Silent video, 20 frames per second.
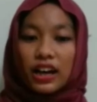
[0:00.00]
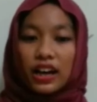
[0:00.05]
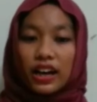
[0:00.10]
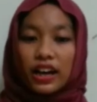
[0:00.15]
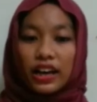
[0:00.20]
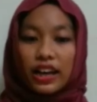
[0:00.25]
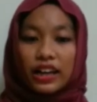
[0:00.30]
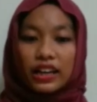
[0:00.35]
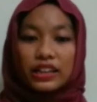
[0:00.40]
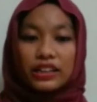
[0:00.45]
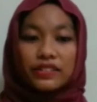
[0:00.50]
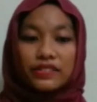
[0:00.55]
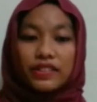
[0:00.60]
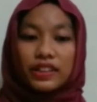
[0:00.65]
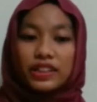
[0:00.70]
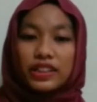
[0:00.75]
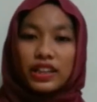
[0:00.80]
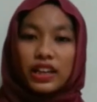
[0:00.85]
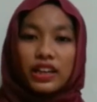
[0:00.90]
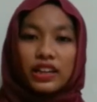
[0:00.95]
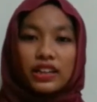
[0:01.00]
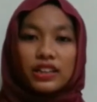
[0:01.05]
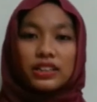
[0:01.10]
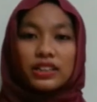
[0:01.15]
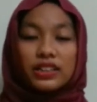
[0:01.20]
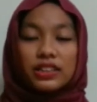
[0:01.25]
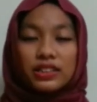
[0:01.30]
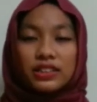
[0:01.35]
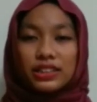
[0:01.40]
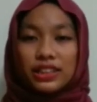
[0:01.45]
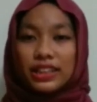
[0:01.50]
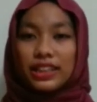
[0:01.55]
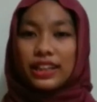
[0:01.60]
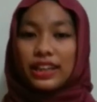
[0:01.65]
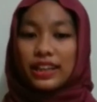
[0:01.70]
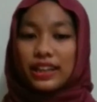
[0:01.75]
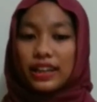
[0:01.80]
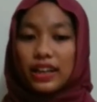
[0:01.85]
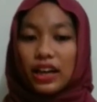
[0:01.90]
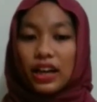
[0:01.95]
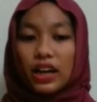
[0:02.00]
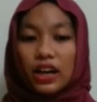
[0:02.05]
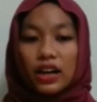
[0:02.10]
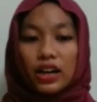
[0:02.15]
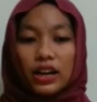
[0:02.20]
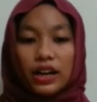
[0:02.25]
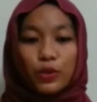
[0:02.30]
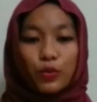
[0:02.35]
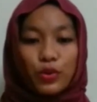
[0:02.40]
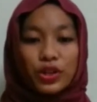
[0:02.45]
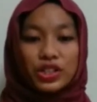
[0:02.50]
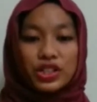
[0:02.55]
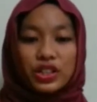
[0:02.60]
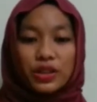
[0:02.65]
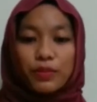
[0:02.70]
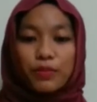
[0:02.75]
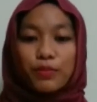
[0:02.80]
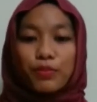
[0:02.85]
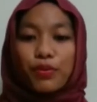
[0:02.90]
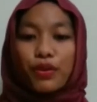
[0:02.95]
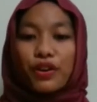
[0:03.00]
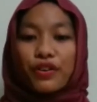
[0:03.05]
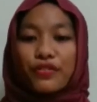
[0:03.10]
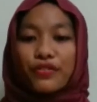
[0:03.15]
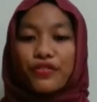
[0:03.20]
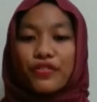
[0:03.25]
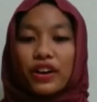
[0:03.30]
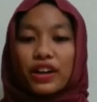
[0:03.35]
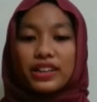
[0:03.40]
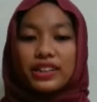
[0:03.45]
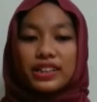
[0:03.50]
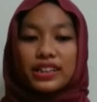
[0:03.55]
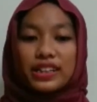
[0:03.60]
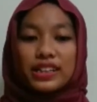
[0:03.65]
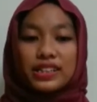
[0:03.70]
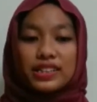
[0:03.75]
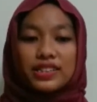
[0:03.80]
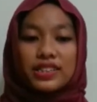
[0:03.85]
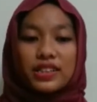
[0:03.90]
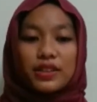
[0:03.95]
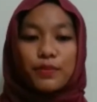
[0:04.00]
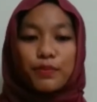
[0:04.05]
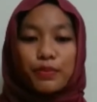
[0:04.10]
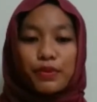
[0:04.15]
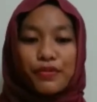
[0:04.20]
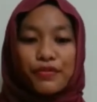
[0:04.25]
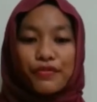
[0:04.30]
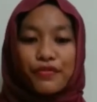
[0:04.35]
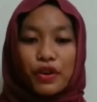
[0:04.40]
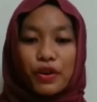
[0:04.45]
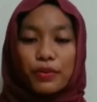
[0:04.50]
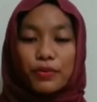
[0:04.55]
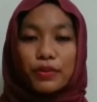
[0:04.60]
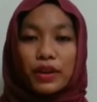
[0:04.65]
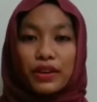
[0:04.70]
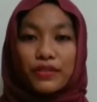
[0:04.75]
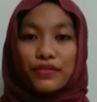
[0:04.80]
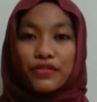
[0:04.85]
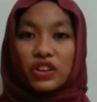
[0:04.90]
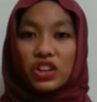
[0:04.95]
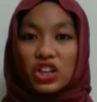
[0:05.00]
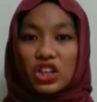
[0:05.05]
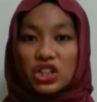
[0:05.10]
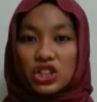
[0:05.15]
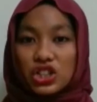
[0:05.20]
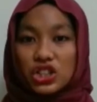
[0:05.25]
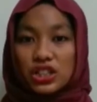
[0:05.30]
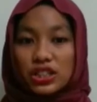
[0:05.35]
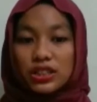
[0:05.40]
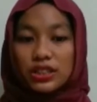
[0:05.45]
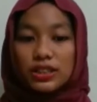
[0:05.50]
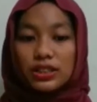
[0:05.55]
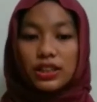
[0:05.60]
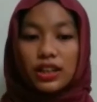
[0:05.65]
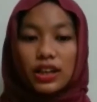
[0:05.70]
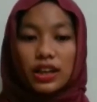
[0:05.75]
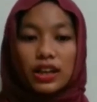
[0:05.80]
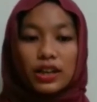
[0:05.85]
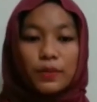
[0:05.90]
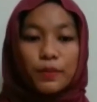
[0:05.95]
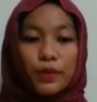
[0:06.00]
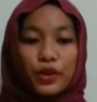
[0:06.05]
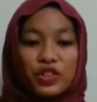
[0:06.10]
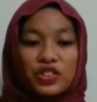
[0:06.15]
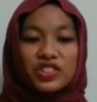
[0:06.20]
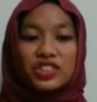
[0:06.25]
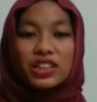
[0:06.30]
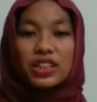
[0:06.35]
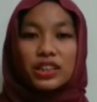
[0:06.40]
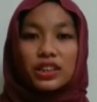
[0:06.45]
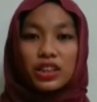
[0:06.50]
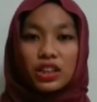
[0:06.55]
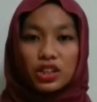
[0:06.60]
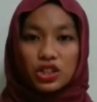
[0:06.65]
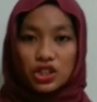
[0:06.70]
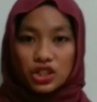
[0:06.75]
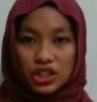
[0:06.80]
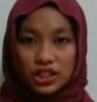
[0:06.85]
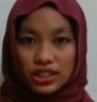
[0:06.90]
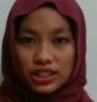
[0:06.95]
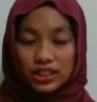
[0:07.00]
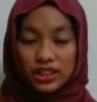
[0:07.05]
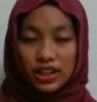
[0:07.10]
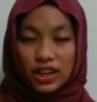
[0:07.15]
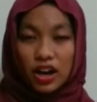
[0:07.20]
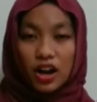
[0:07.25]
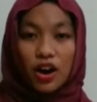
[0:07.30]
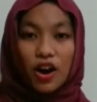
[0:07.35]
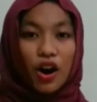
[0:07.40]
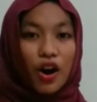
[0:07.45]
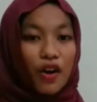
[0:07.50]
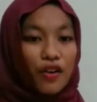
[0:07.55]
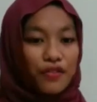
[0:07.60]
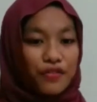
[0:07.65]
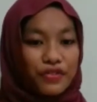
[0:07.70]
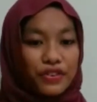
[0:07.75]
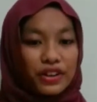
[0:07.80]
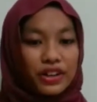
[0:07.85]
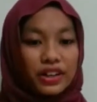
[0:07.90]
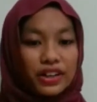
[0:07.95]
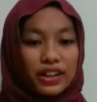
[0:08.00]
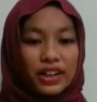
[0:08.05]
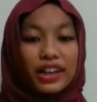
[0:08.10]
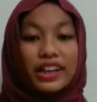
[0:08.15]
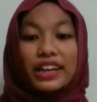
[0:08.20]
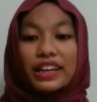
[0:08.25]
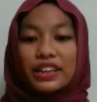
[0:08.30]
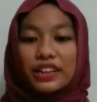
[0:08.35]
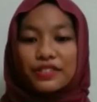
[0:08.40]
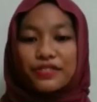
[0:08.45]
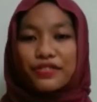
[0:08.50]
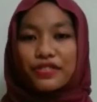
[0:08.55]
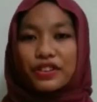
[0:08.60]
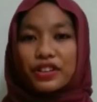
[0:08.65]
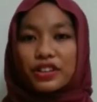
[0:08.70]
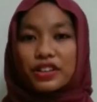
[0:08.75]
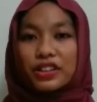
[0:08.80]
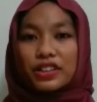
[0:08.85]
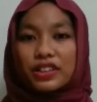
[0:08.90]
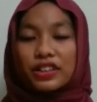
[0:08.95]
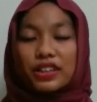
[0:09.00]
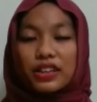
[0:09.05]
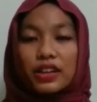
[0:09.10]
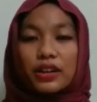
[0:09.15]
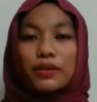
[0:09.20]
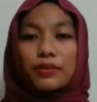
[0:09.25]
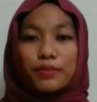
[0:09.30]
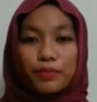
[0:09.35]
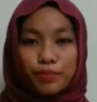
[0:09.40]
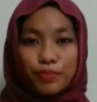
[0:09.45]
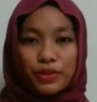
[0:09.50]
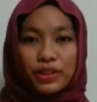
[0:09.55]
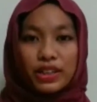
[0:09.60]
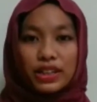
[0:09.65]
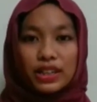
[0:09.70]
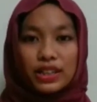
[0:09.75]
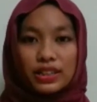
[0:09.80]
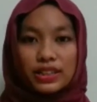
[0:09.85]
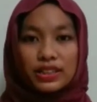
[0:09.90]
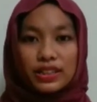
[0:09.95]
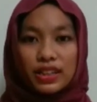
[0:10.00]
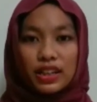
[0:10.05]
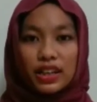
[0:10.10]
and retainer earning, which improve analysis performed in financial presentation over different periods.